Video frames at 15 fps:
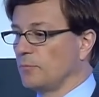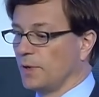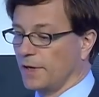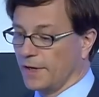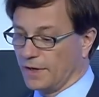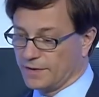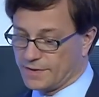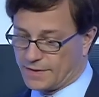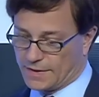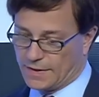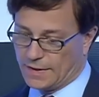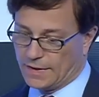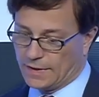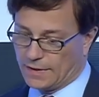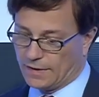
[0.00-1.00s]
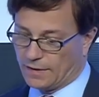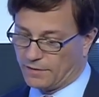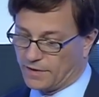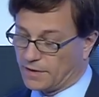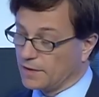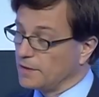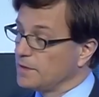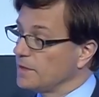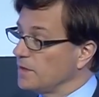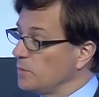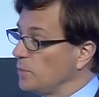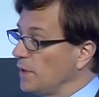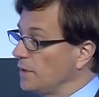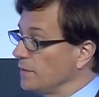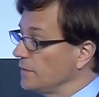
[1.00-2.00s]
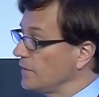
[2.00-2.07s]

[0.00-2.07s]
players uh, that are interdependent.